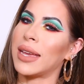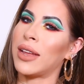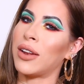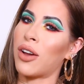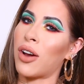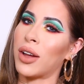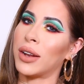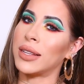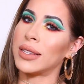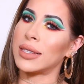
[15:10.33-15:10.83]
And
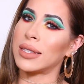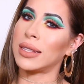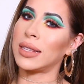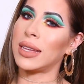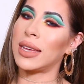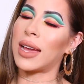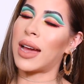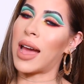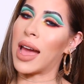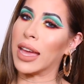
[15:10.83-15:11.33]

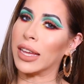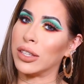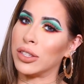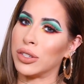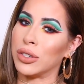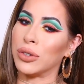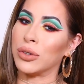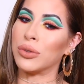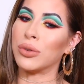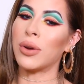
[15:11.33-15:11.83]
honestly, I
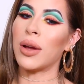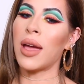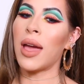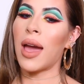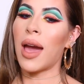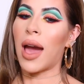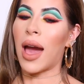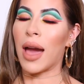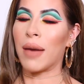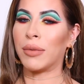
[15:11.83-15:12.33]
do.
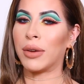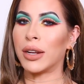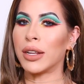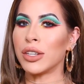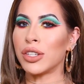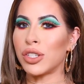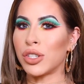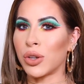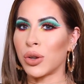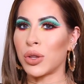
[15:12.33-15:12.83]
I'm going to
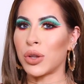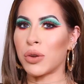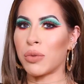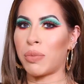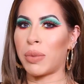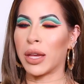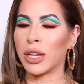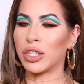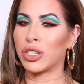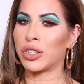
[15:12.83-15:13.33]
show you
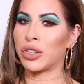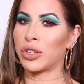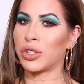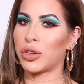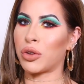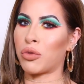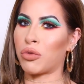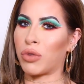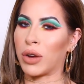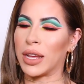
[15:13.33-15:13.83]
pictures
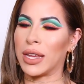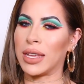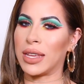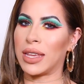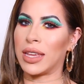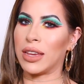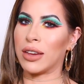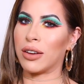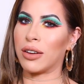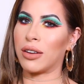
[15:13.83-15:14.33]
right
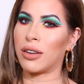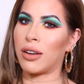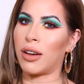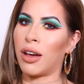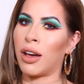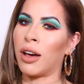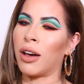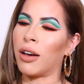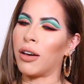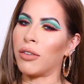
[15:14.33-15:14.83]
here
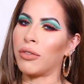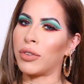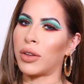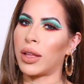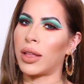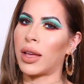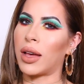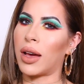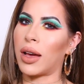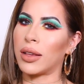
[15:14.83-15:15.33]
of
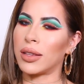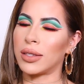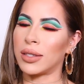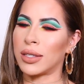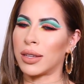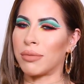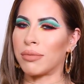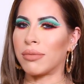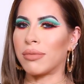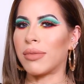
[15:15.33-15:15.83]

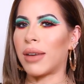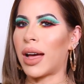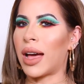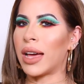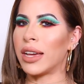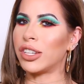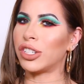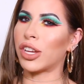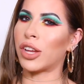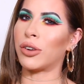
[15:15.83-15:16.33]
some
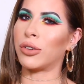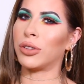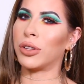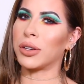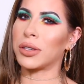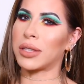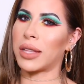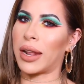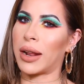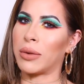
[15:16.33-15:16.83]
eyeshadow
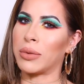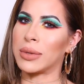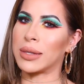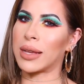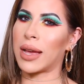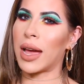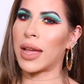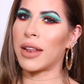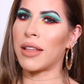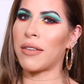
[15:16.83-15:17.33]
looks that I was
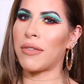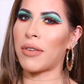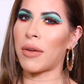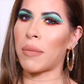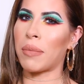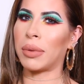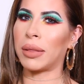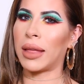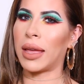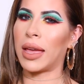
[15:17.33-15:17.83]
kind of
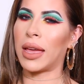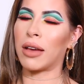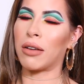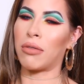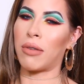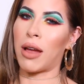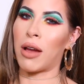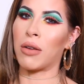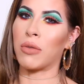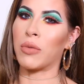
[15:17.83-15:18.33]
playing
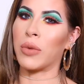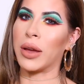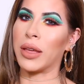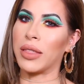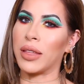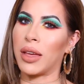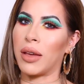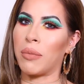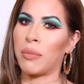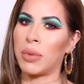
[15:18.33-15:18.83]
around
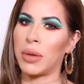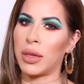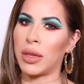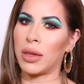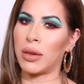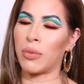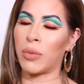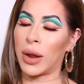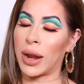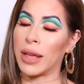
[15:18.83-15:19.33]
with
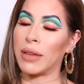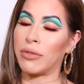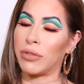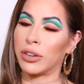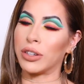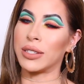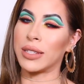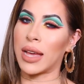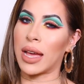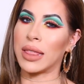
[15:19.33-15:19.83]
be when I
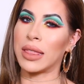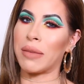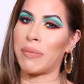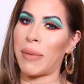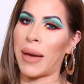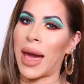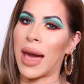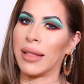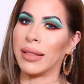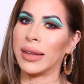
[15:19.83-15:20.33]
first got the
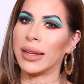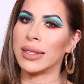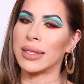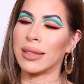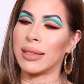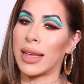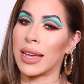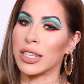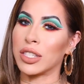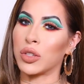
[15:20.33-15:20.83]
palette
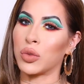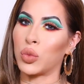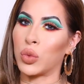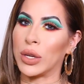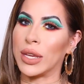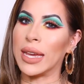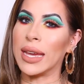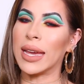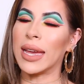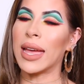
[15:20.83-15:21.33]
last
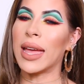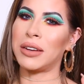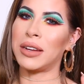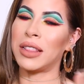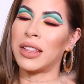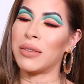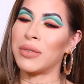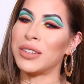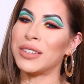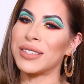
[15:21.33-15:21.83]
week.
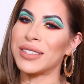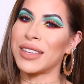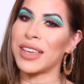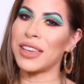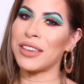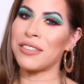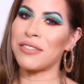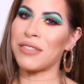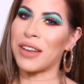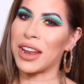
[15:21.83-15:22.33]
Let me just
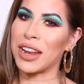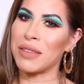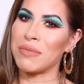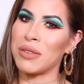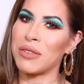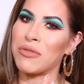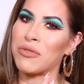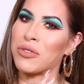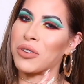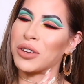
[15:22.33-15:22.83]
get you ready
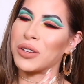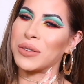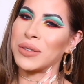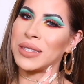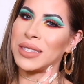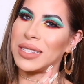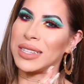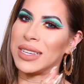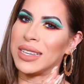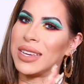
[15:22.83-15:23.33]
before you
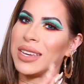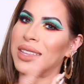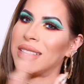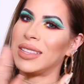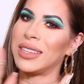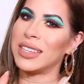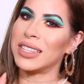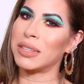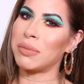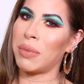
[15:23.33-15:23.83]
see
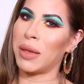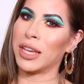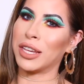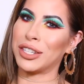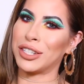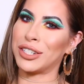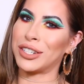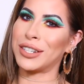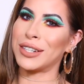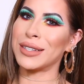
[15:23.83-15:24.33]
these
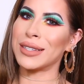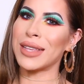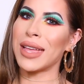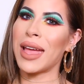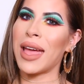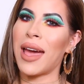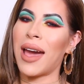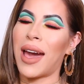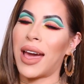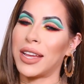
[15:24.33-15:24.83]
pictures.
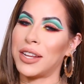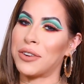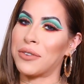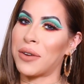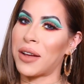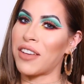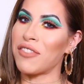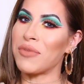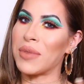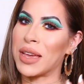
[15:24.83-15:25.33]
I
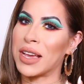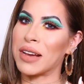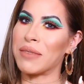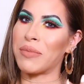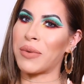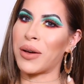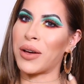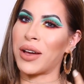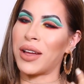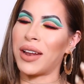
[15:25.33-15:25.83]
don't have
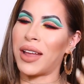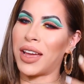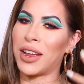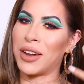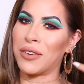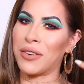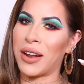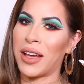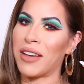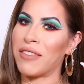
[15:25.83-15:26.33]
makeup on. I
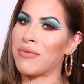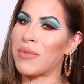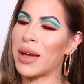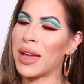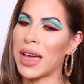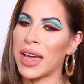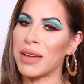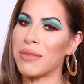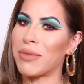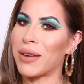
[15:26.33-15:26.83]
don't have
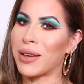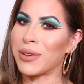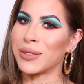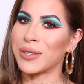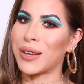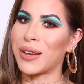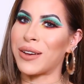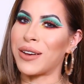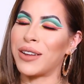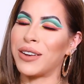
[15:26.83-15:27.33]
my eyebrows
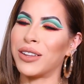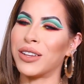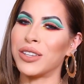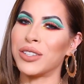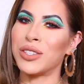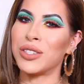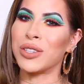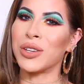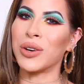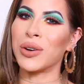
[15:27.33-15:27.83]
on,
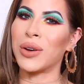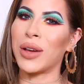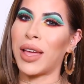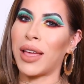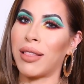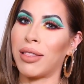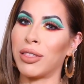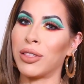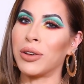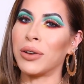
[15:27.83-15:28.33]
so
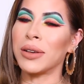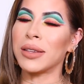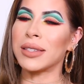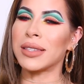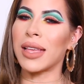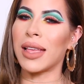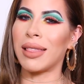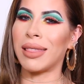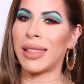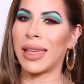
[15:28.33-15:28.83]
it looks
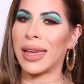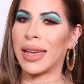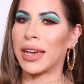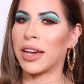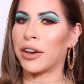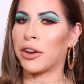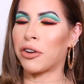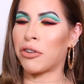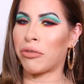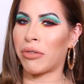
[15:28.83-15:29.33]
like
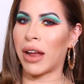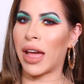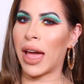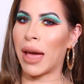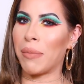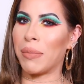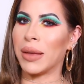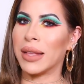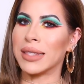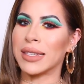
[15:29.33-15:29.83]

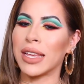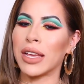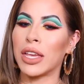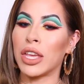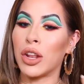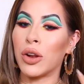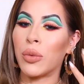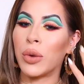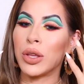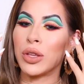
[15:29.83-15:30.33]
crap. It's like,
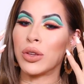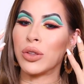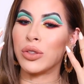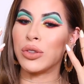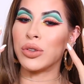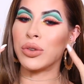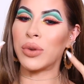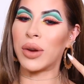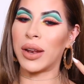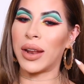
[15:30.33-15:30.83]
you know, when you
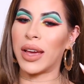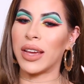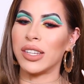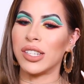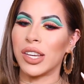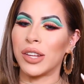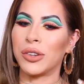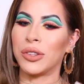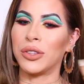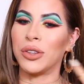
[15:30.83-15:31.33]
do an
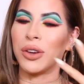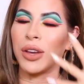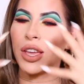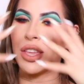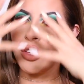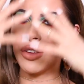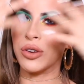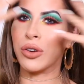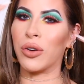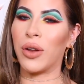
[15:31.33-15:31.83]
eyeshadow look
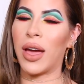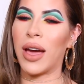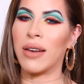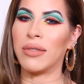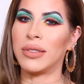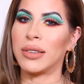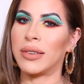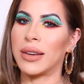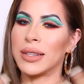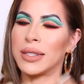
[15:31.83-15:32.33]
and you don't
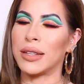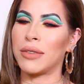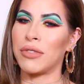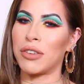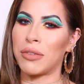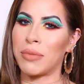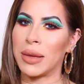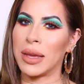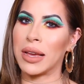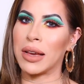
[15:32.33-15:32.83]
have the rest of
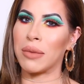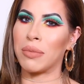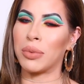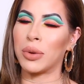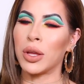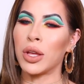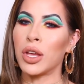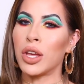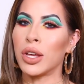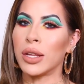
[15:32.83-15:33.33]
your makeup
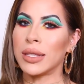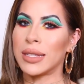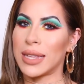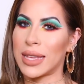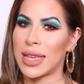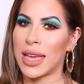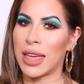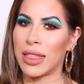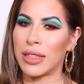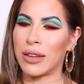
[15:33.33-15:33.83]

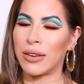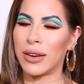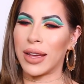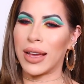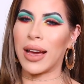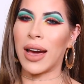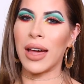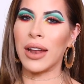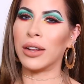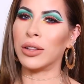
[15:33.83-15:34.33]
together,
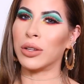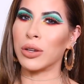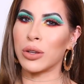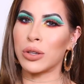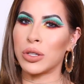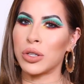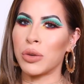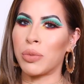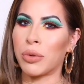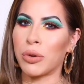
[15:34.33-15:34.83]
it kind of looks
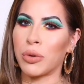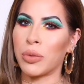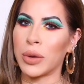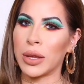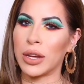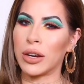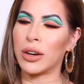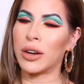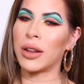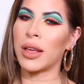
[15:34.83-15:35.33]
super
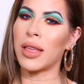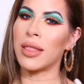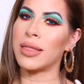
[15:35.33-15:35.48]
weird.